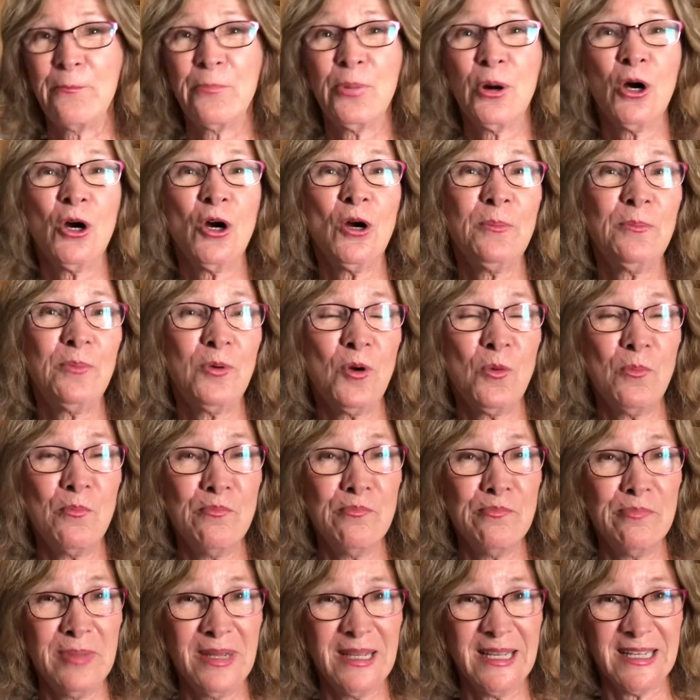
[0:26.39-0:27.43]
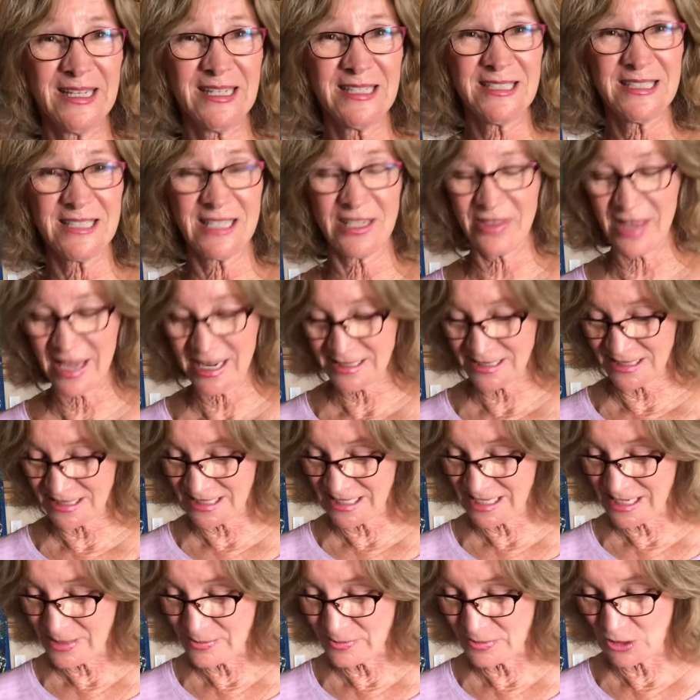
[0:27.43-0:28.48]
purple mist that
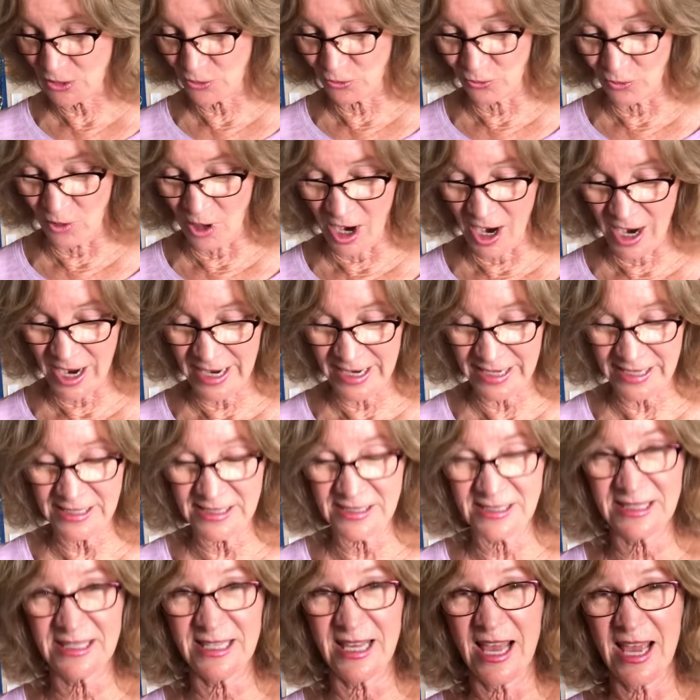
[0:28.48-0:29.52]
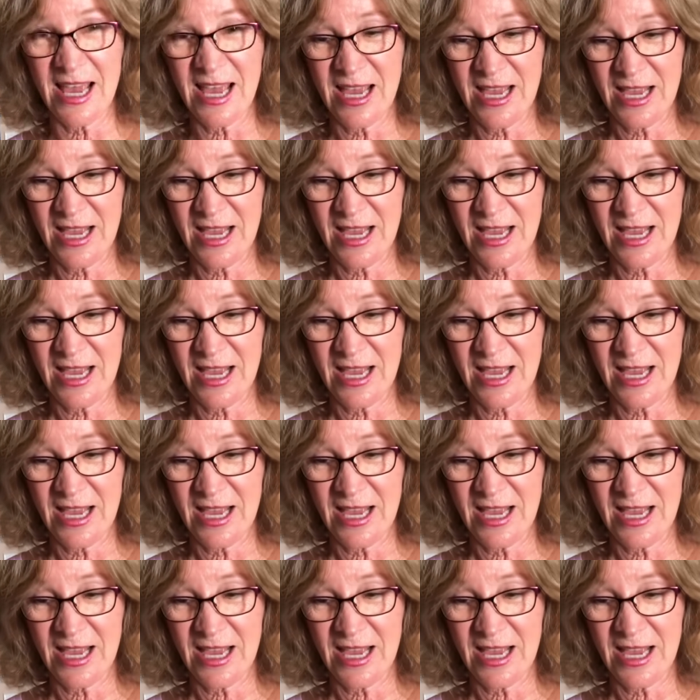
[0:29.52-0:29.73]
seemed to rise